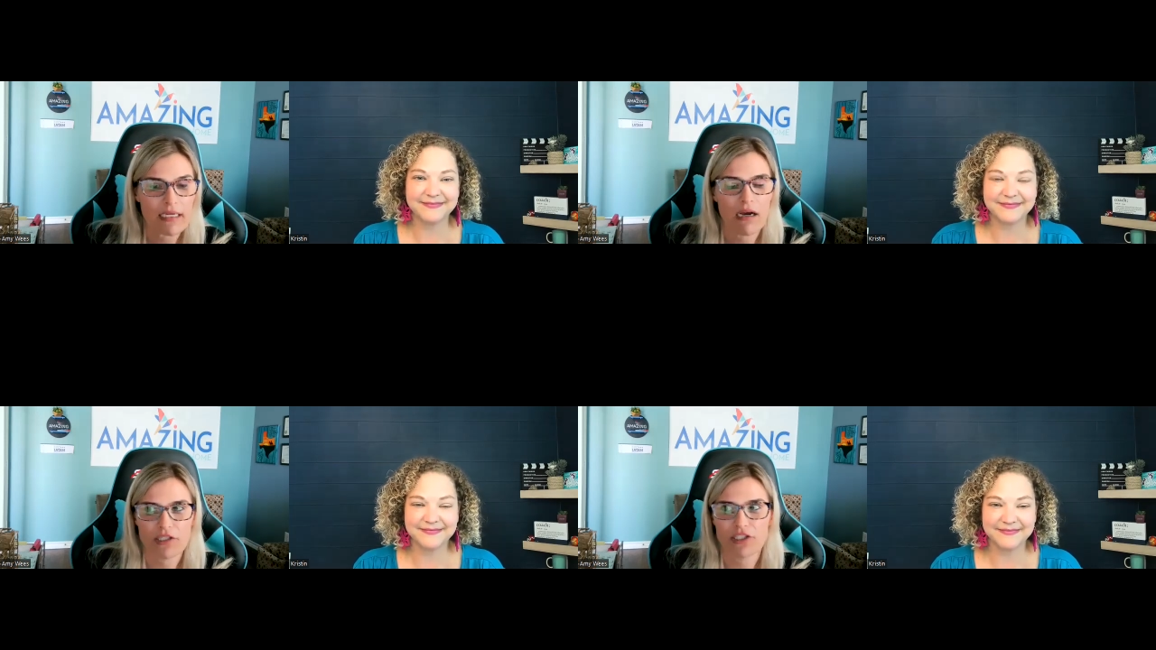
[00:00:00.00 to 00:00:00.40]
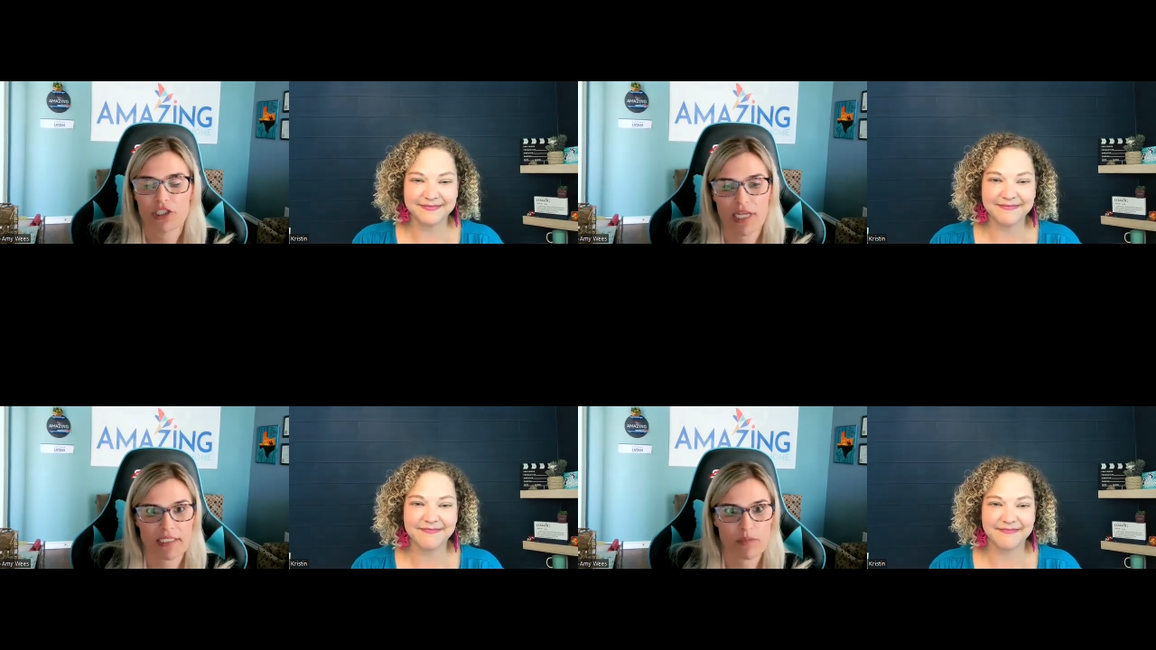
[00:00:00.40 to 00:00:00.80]
Speaker 1: college
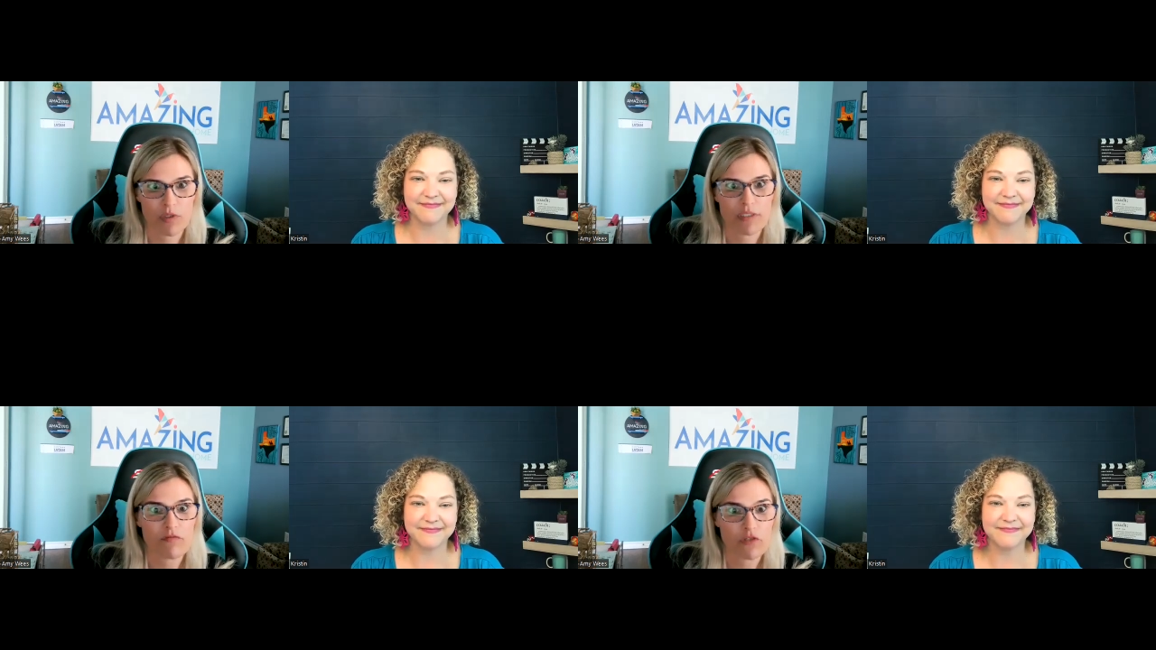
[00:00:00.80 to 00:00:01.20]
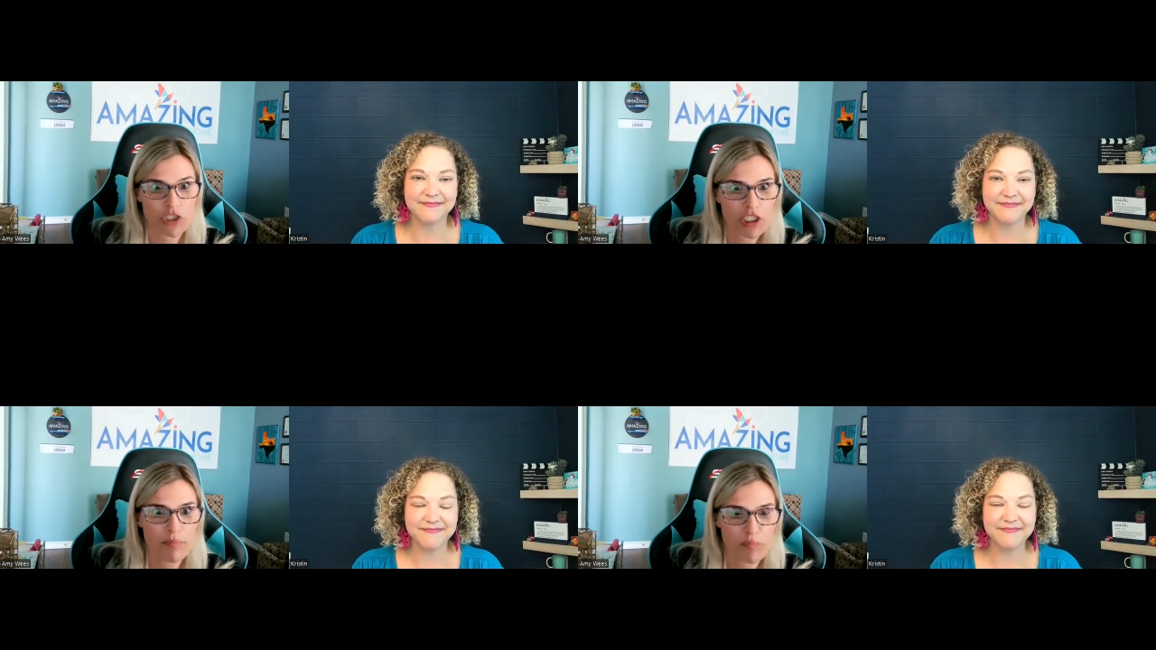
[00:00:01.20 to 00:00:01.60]
textbooks for
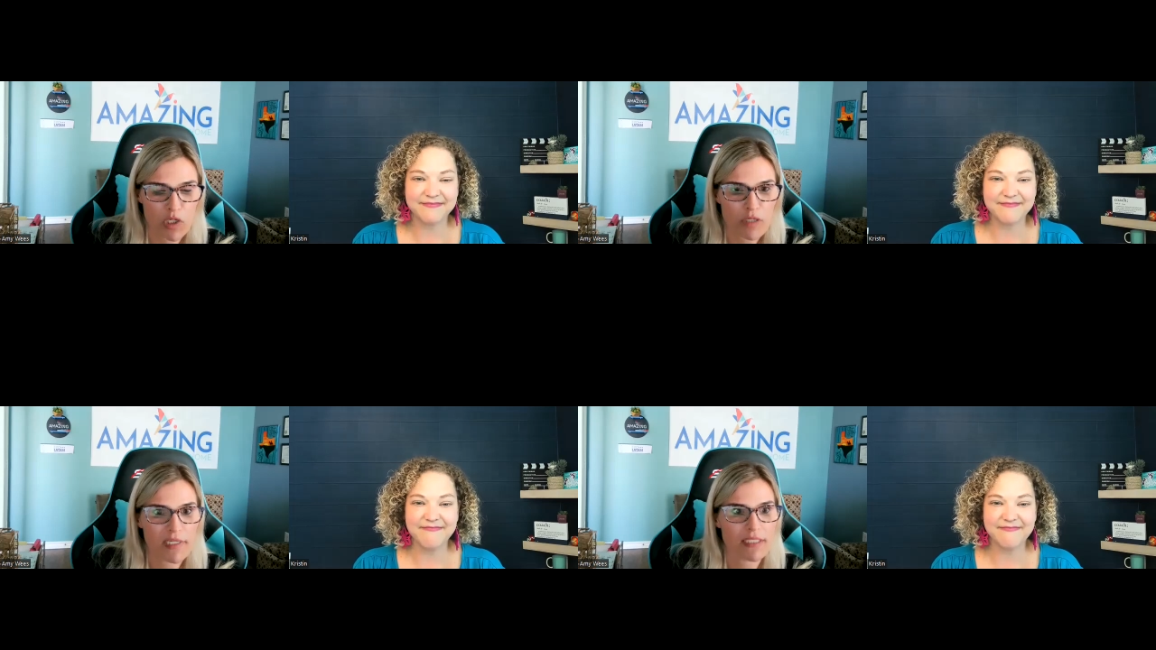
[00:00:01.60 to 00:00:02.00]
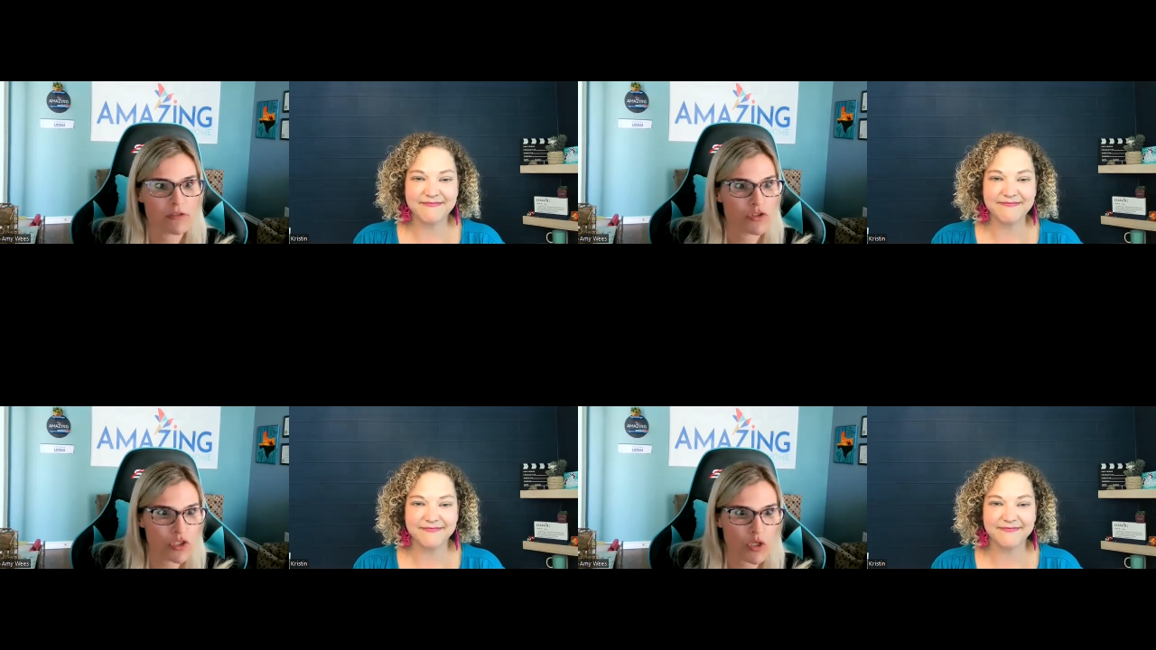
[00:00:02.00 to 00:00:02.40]
cheaper because
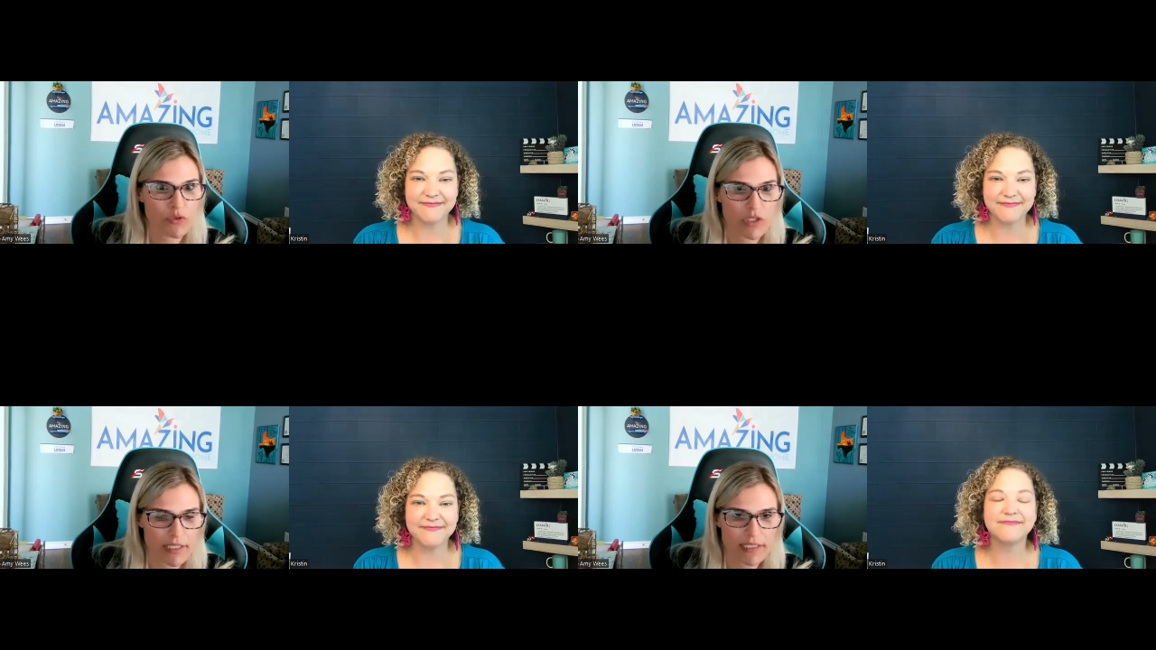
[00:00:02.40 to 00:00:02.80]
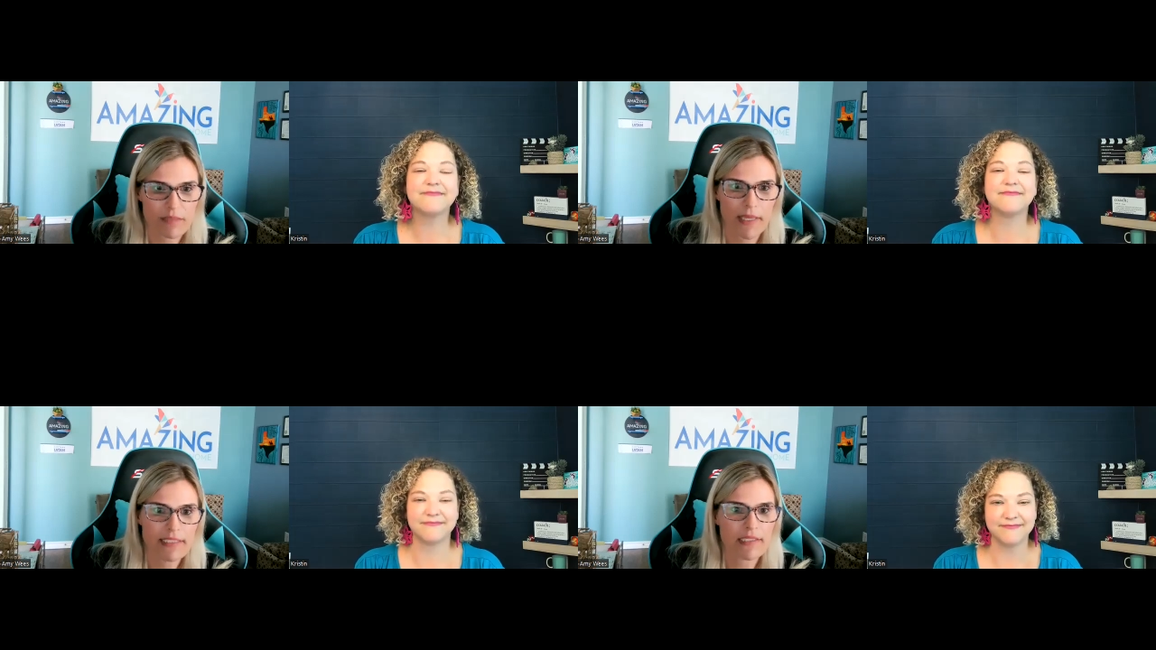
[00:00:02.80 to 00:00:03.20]
they're so darn
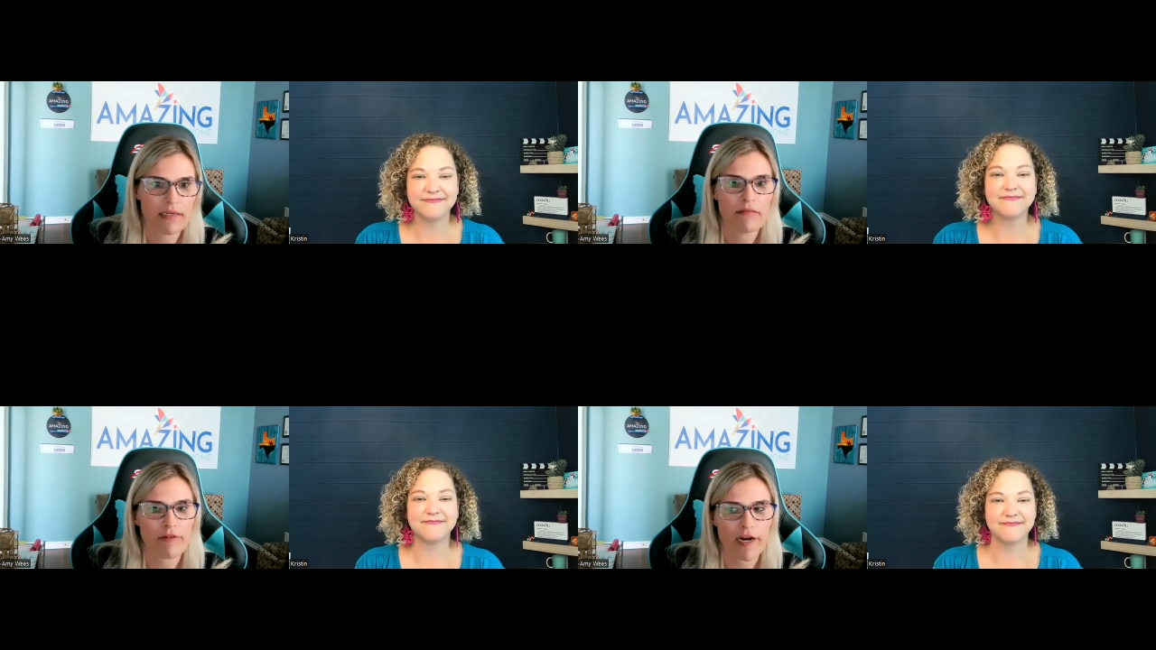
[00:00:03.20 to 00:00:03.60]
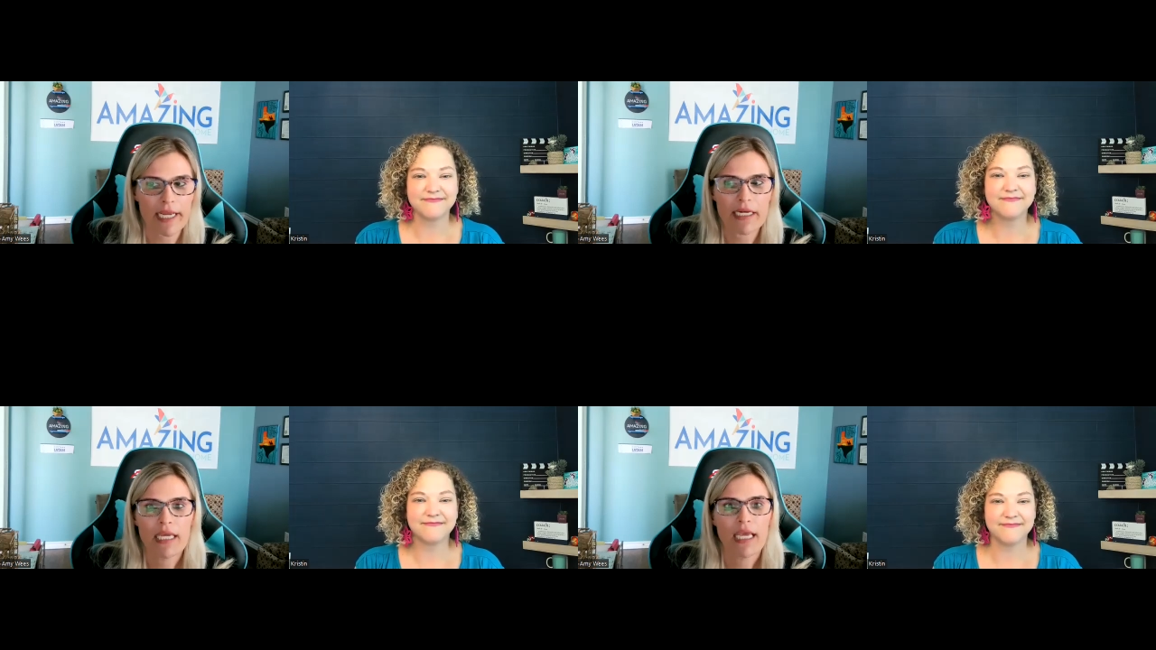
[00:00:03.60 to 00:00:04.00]
expensive, right?